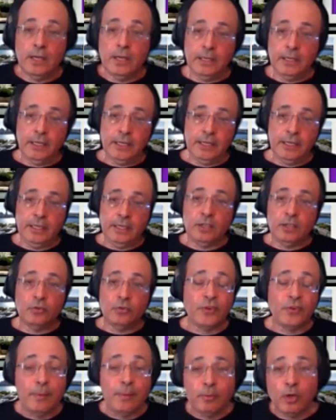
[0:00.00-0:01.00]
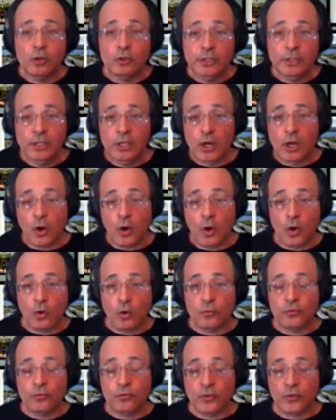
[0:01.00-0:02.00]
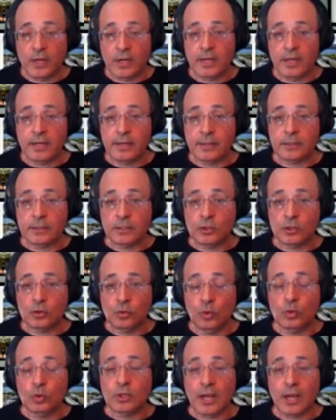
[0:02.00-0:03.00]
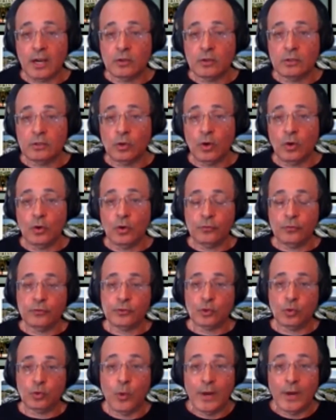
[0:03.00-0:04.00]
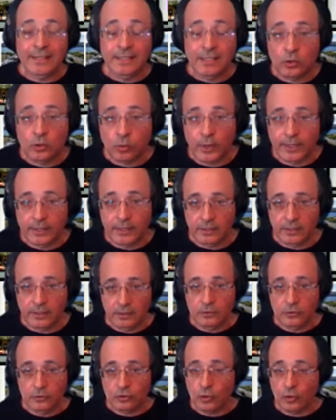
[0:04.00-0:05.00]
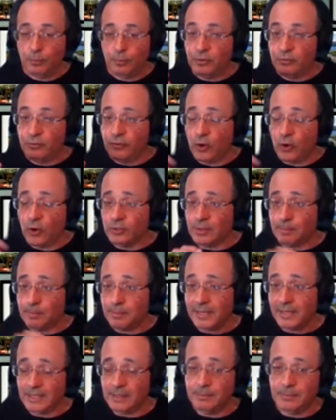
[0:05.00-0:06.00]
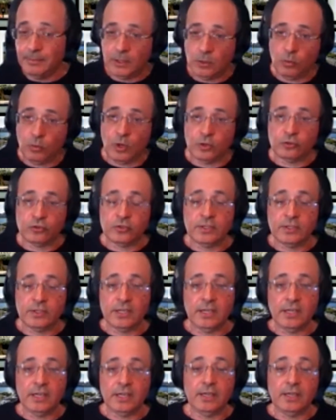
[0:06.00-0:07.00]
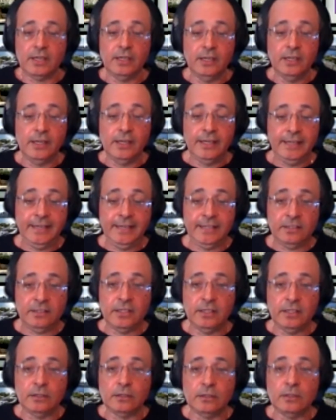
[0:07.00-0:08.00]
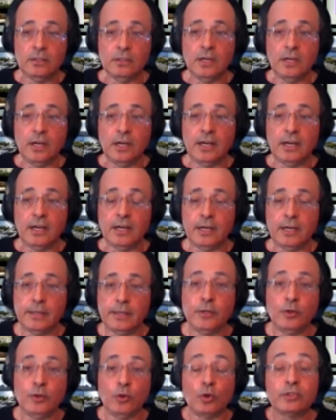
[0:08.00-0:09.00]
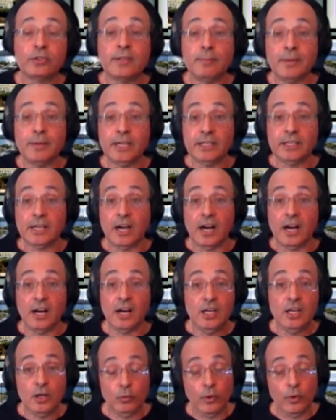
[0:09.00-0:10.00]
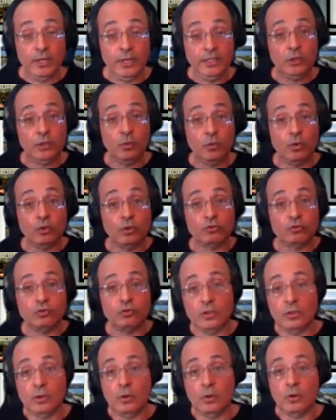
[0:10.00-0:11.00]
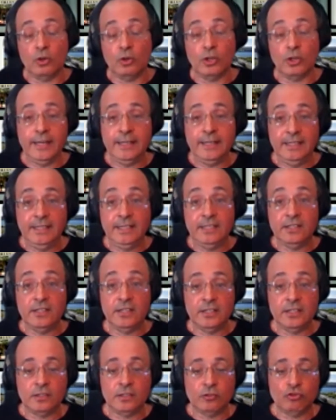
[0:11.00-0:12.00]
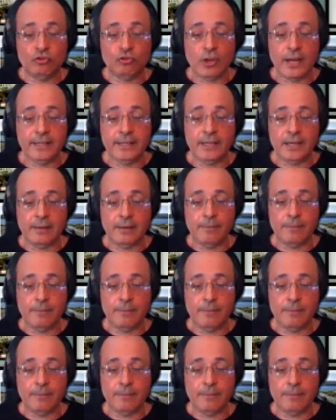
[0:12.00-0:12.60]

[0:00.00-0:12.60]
In February of 2020, so before the pandemic was hitting North America, when it was already hitting China,